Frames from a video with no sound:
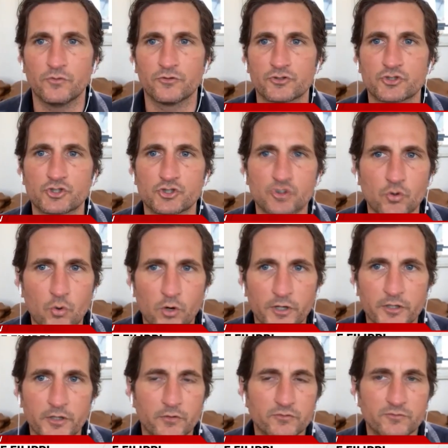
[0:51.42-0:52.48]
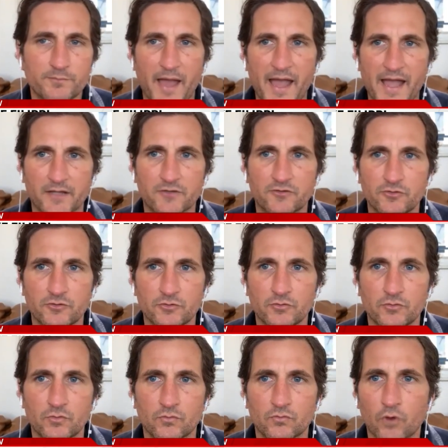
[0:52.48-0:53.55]
the shore goes back to
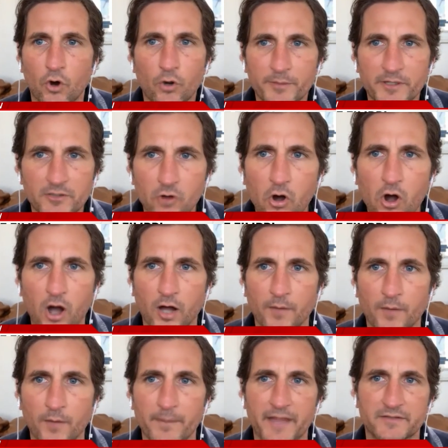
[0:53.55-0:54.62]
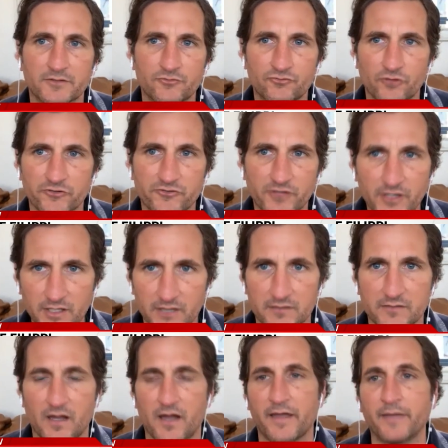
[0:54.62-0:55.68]
Roman law, back to Justinian
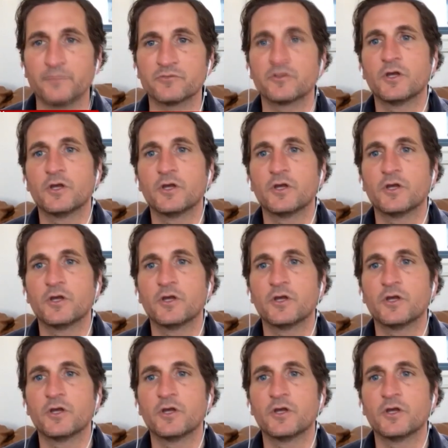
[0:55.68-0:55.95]
times,